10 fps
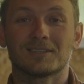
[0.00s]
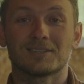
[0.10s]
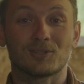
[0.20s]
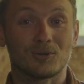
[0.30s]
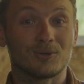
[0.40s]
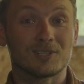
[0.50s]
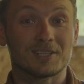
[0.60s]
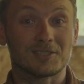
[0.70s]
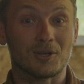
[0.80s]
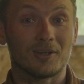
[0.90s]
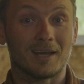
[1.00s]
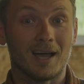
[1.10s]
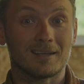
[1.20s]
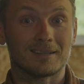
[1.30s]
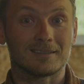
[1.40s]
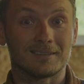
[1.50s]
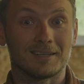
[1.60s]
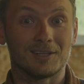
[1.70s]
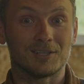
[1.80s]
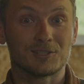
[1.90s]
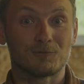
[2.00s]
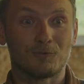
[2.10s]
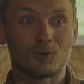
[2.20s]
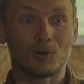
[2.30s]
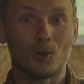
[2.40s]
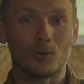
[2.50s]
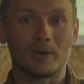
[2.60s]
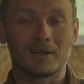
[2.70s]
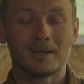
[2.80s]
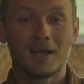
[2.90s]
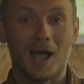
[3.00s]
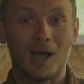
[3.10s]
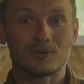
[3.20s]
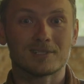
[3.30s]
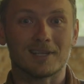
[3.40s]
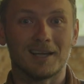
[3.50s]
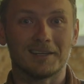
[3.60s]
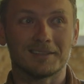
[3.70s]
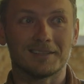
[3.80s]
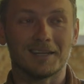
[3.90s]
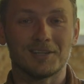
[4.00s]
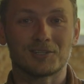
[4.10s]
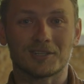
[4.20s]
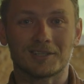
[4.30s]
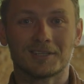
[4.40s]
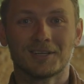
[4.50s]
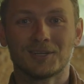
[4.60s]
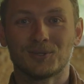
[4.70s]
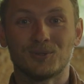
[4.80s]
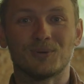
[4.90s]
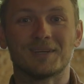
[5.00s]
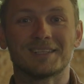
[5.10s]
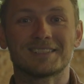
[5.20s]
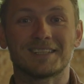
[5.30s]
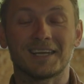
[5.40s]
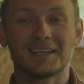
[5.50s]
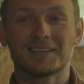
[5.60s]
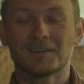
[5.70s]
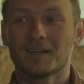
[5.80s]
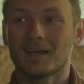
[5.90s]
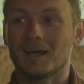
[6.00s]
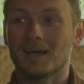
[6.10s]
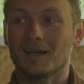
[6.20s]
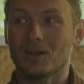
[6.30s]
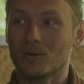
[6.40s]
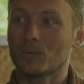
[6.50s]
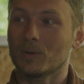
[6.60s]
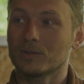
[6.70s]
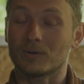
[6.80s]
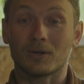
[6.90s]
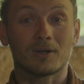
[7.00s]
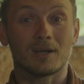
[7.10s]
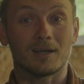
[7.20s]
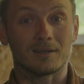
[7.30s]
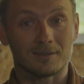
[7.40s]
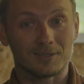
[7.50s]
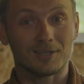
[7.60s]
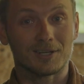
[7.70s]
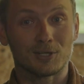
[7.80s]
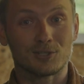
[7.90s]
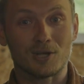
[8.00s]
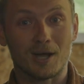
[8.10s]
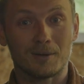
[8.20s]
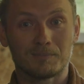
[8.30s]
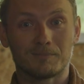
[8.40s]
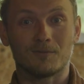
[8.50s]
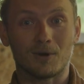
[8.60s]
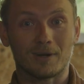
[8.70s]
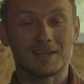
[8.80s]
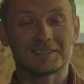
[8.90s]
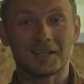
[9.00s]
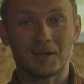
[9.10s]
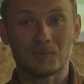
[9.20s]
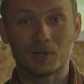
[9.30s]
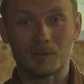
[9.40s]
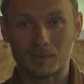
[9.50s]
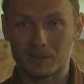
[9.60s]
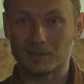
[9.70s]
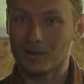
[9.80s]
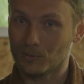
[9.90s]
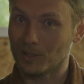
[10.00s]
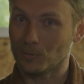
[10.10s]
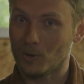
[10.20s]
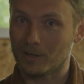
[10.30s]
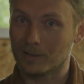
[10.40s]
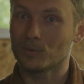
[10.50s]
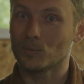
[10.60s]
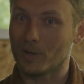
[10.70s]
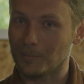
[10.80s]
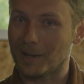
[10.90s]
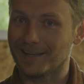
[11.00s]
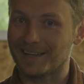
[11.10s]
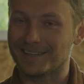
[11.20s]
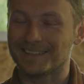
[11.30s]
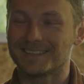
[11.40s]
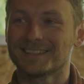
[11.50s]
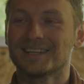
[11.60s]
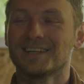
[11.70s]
So you just saw the Eikan in its full glory outside in the nature doing its thing. And I was wondering, okay, you did a good job, very nice camera, but I really want it. When am I getting it?